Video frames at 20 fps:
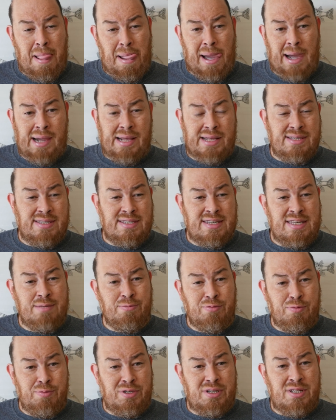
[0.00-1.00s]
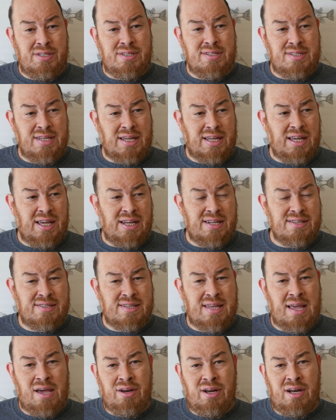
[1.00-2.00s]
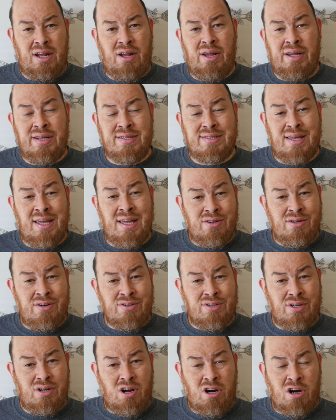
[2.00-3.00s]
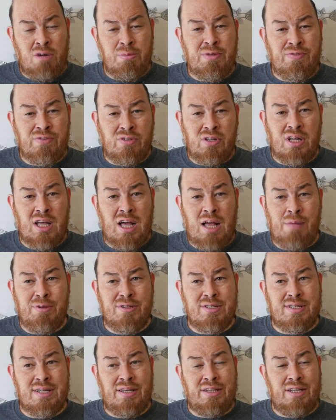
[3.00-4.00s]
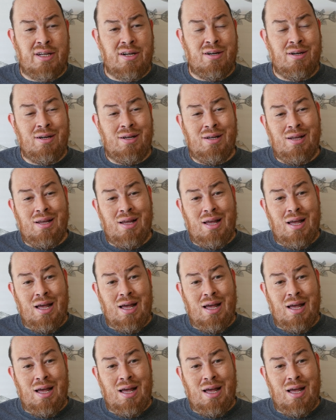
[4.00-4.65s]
I can see them from a distance, I can kind of scout it out, I can say, hey, there's an army full of goblins down there,